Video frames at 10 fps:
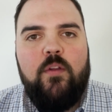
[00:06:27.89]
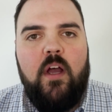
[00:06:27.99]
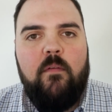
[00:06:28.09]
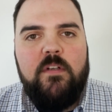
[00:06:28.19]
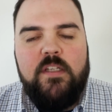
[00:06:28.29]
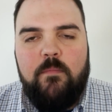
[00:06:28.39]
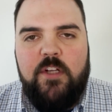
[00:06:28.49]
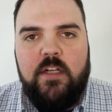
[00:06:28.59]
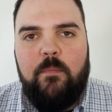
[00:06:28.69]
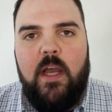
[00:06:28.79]
of a
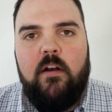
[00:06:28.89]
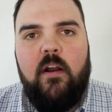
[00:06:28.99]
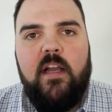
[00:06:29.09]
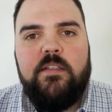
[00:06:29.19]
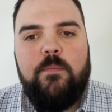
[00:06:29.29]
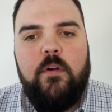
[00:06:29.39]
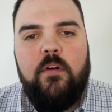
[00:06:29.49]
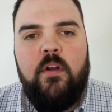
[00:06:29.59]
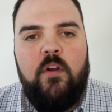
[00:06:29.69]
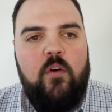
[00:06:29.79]
subject matter expert